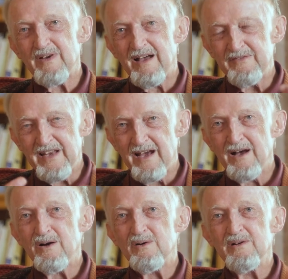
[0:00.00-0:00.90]
I've
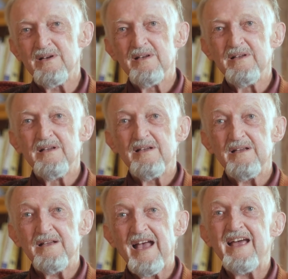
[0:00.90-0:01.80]
now
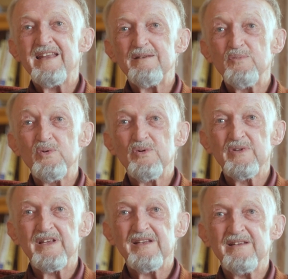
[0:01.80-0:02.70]
added more
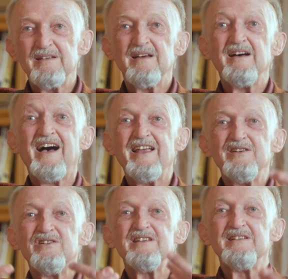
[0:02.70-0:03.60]
than
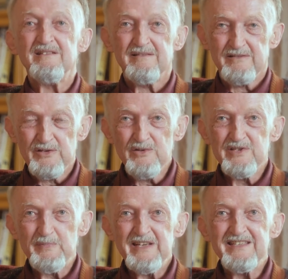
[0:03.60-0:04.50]
100 new
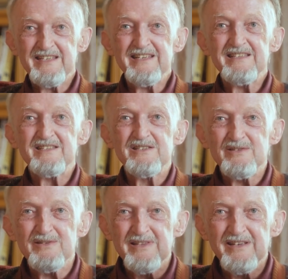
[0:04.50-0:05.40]
species
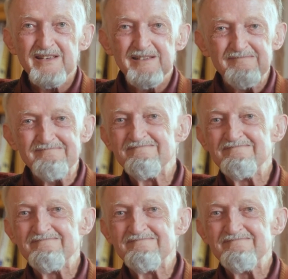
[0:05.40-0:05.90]
to the